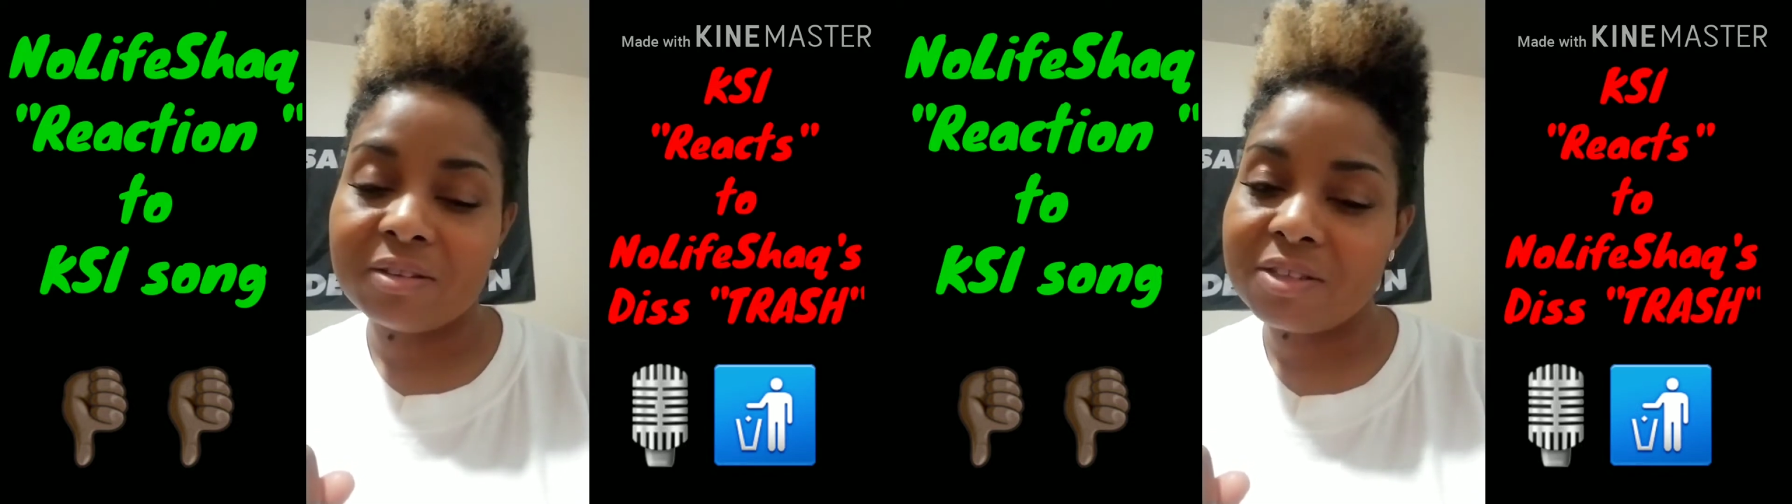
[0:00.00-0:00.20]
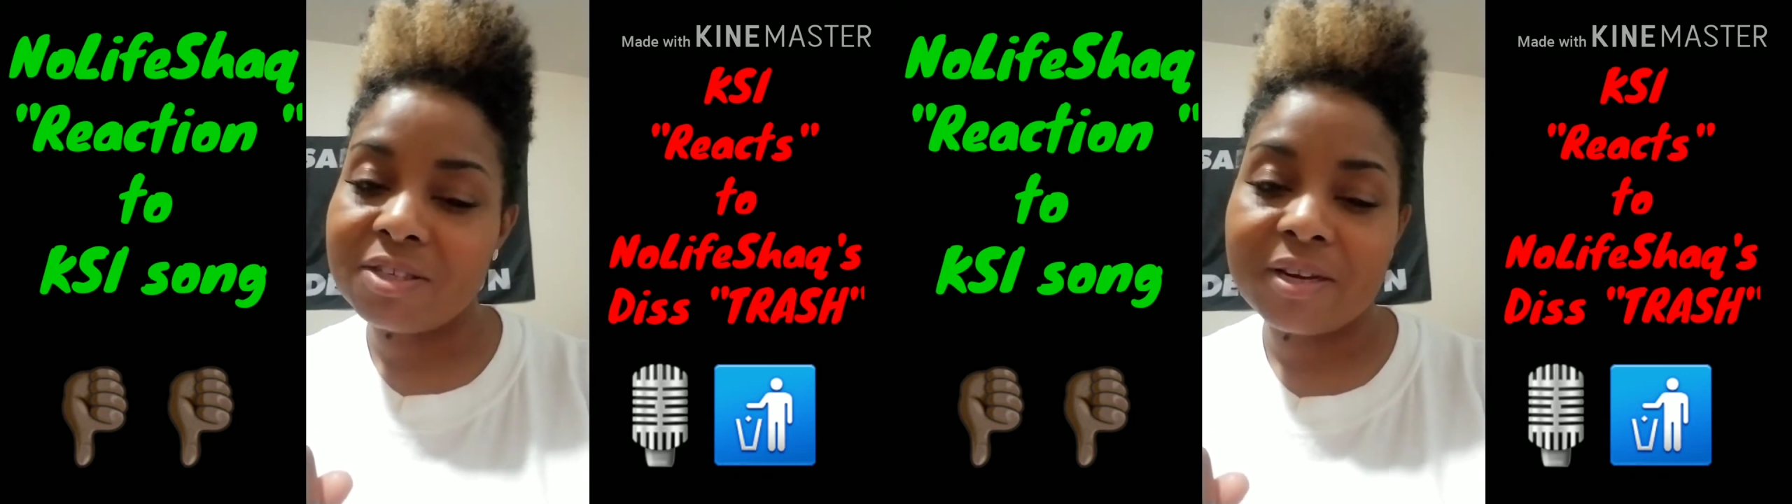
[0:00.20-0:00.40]

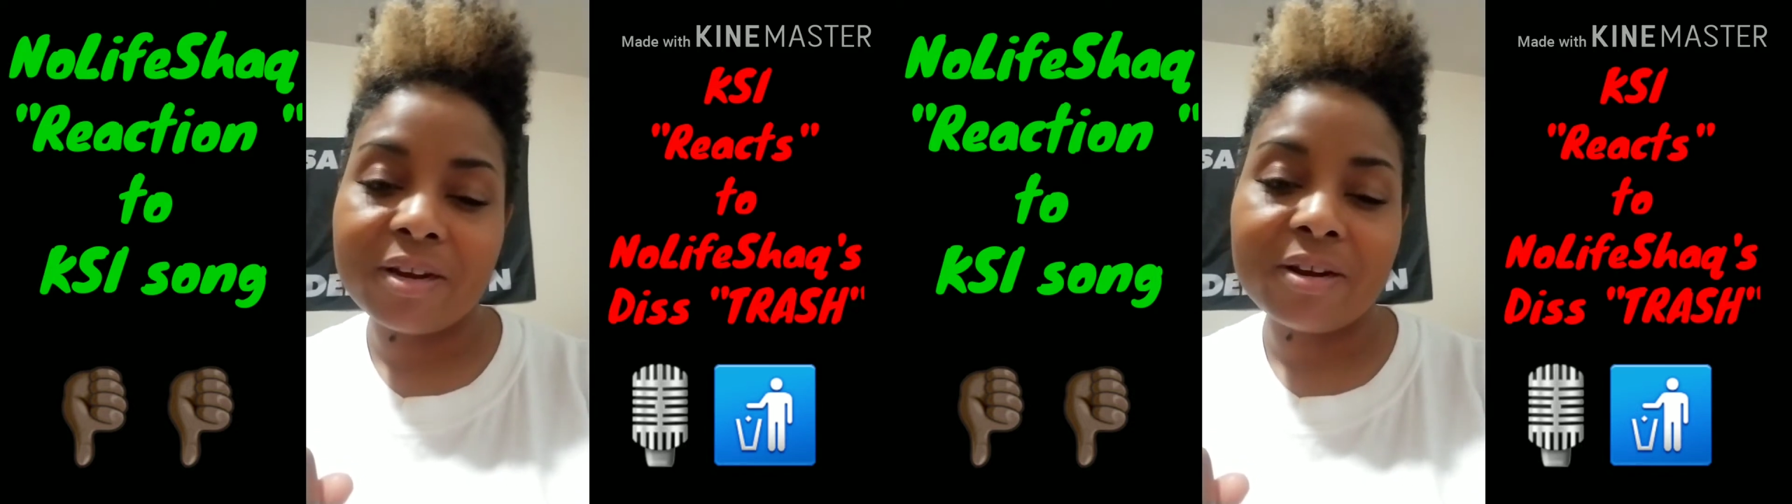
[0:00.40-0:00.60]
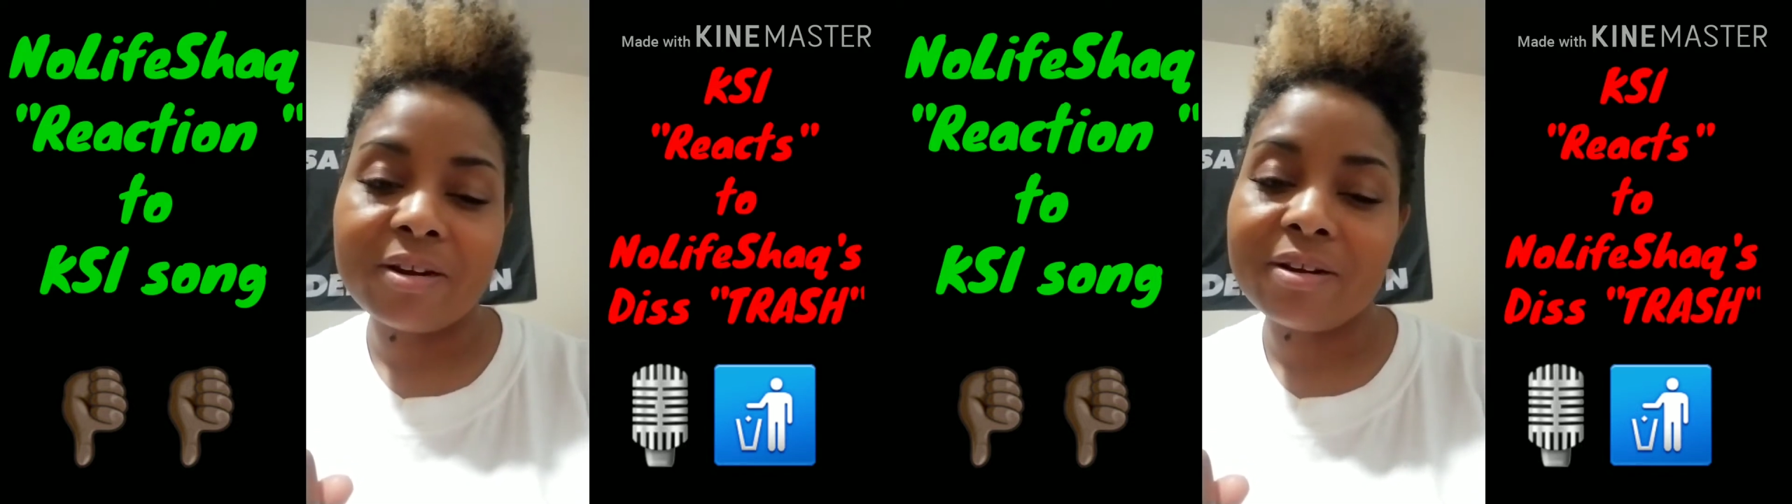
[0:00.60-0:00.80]

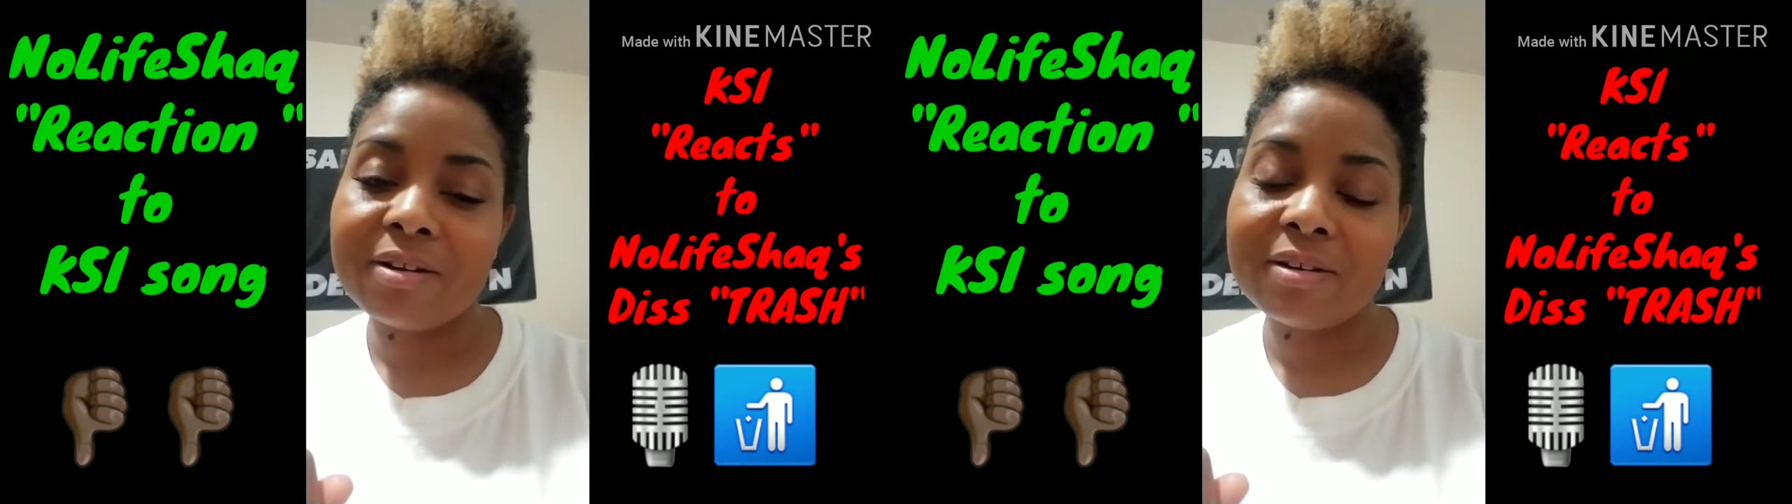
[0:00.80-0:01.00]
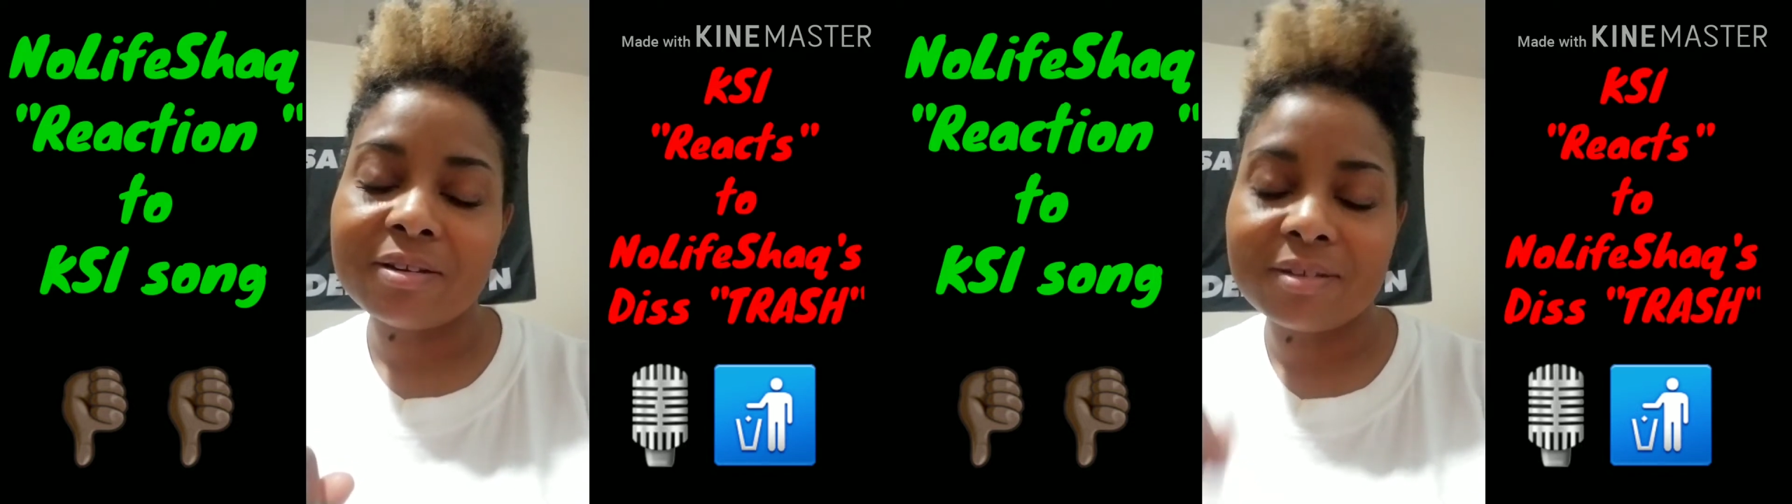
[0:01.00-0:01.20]
chair,
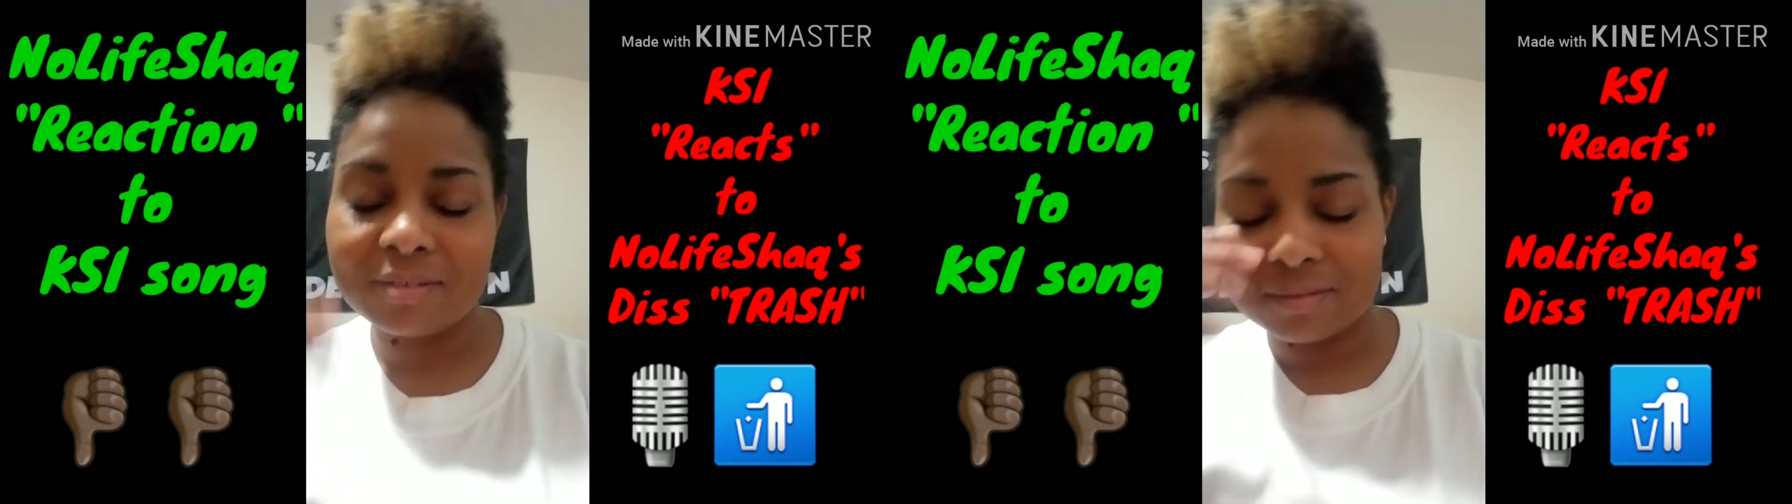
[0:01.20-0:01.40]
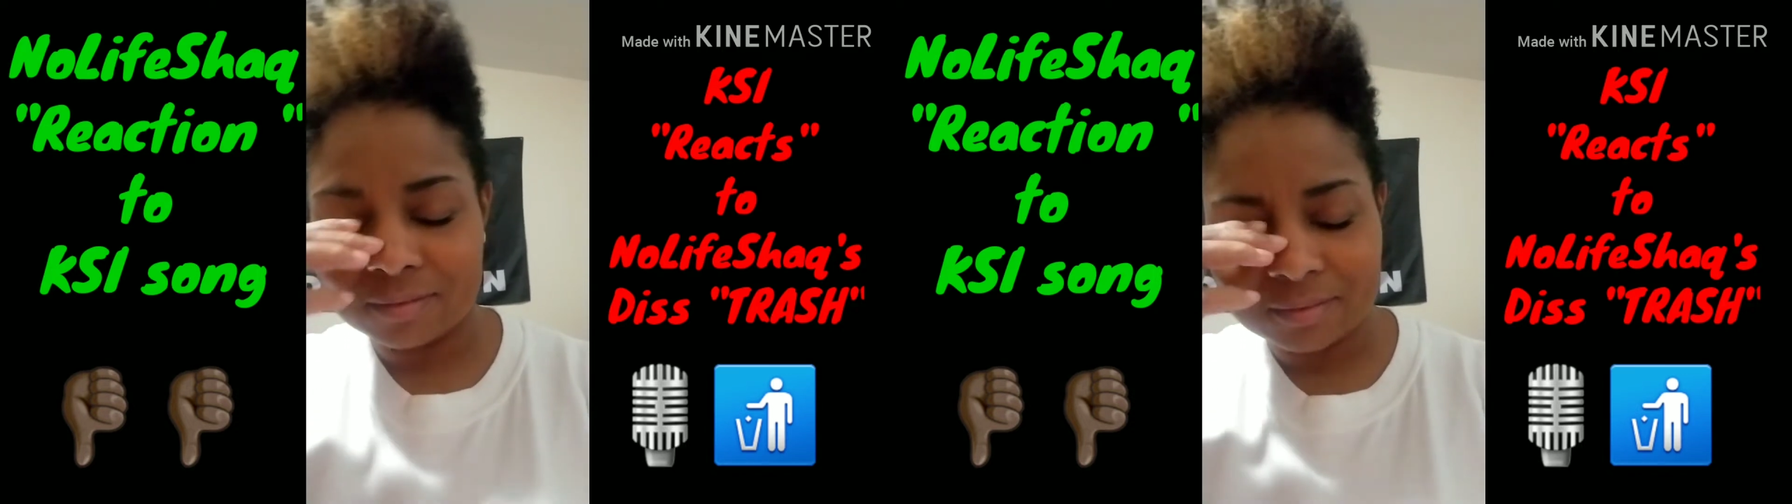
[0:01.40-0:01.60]

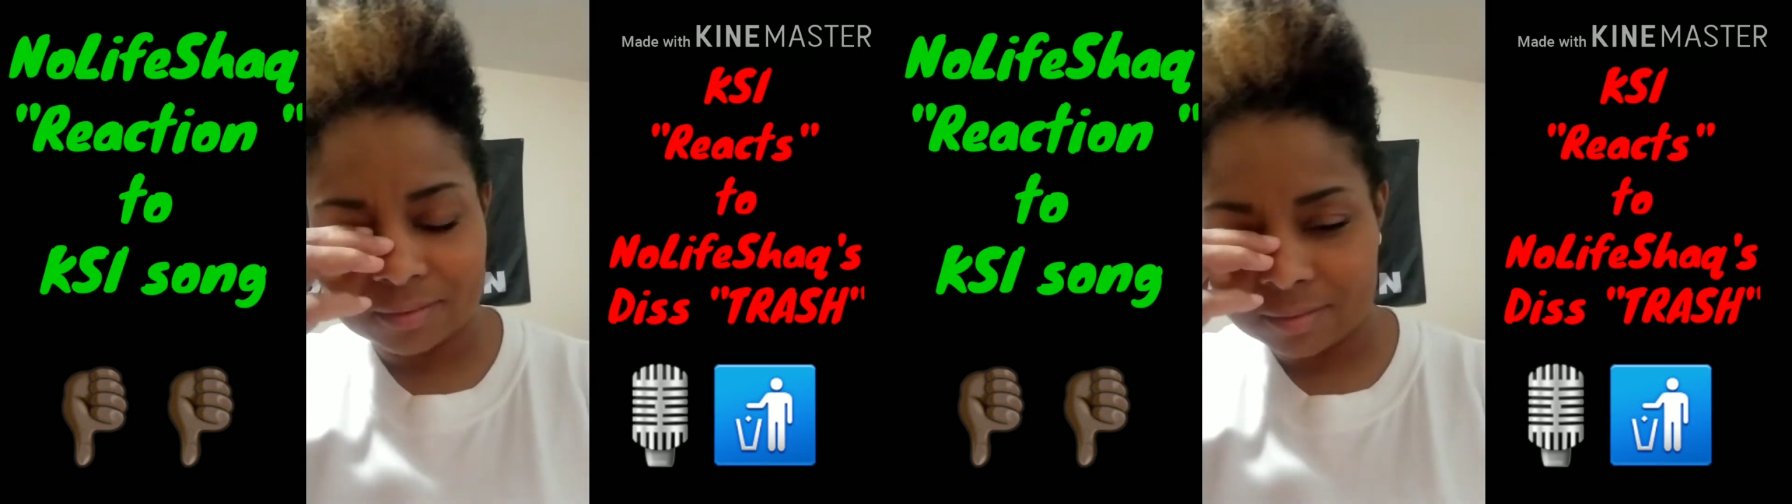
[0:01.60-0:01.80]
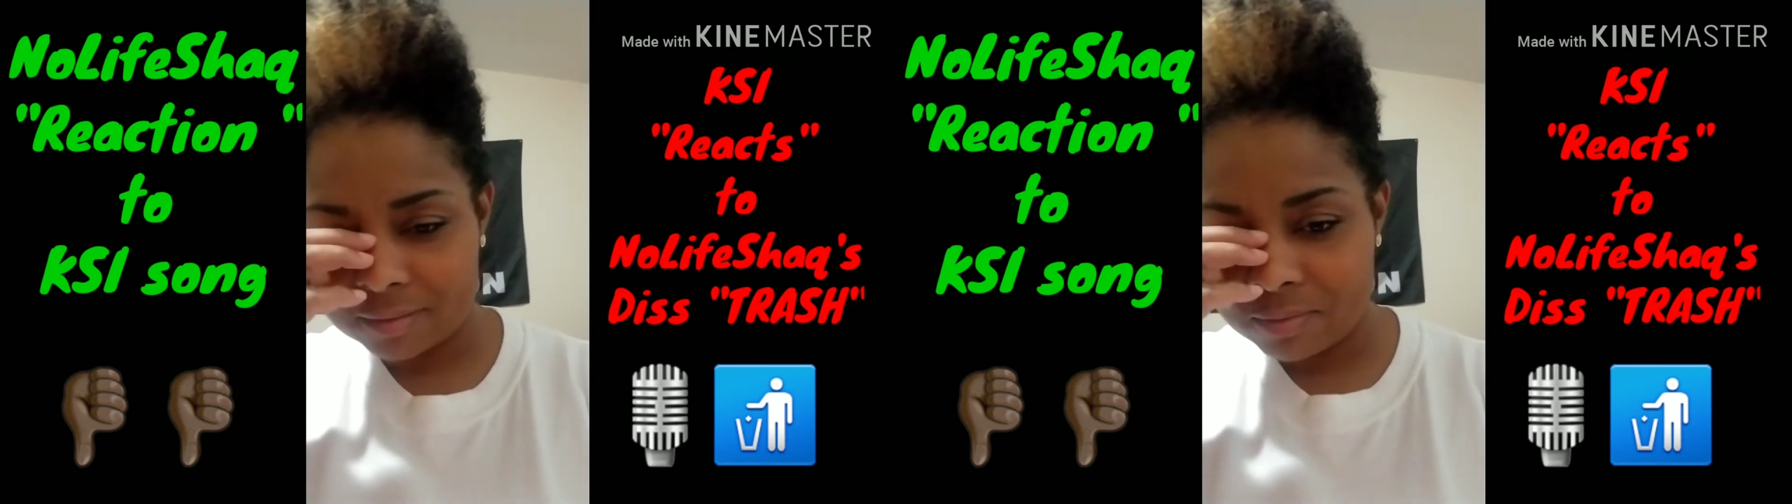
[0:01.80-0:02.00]

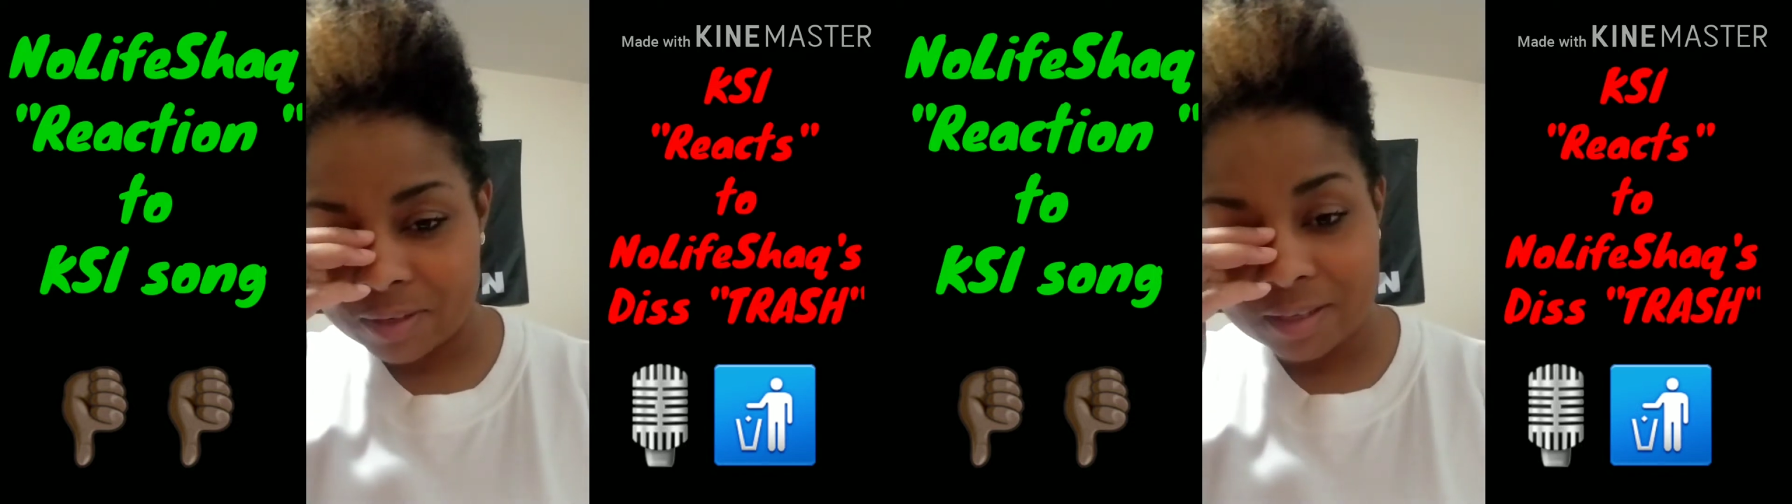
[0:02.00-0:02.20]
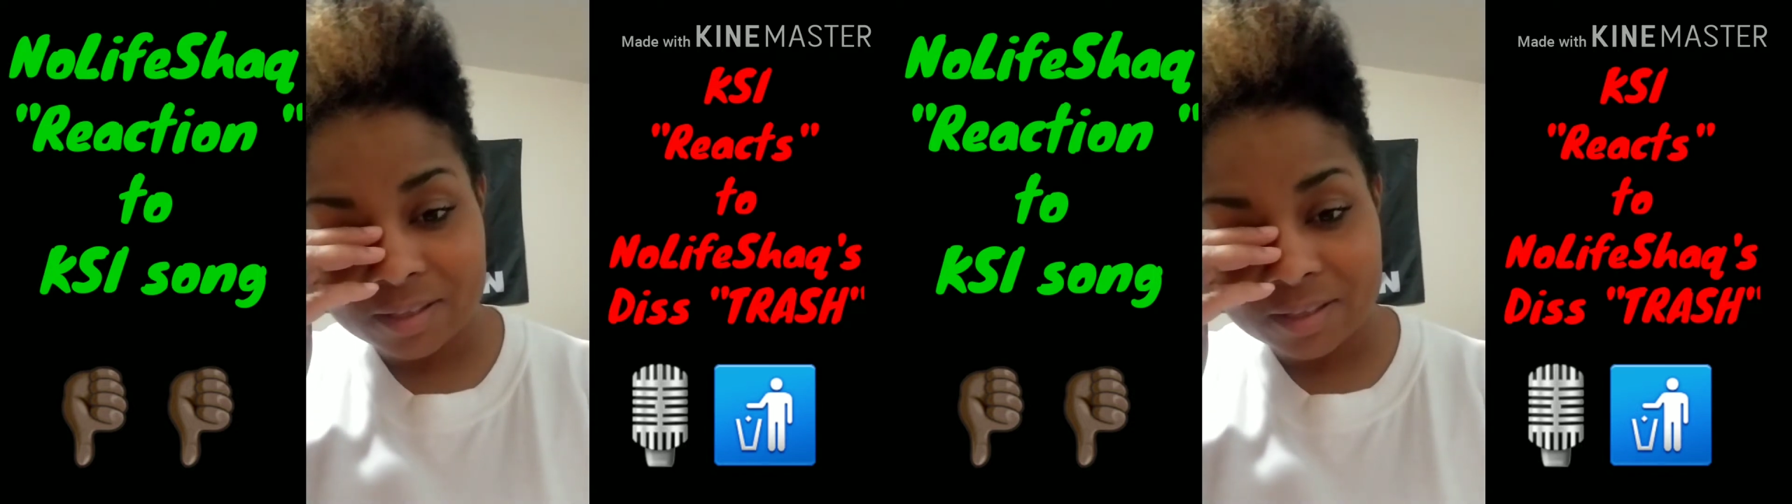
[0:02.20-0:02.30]
put